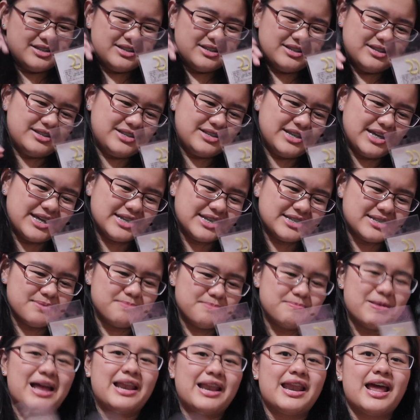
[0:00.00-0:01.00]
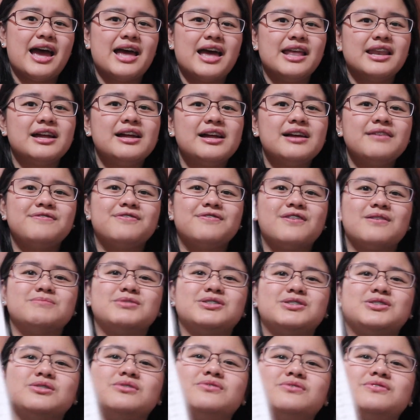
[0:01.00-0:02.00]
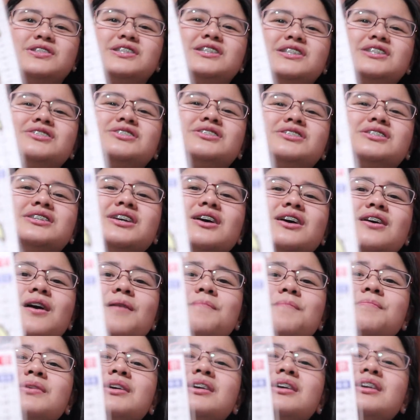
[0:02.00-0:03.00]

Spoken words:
this banana from the souvenir shop.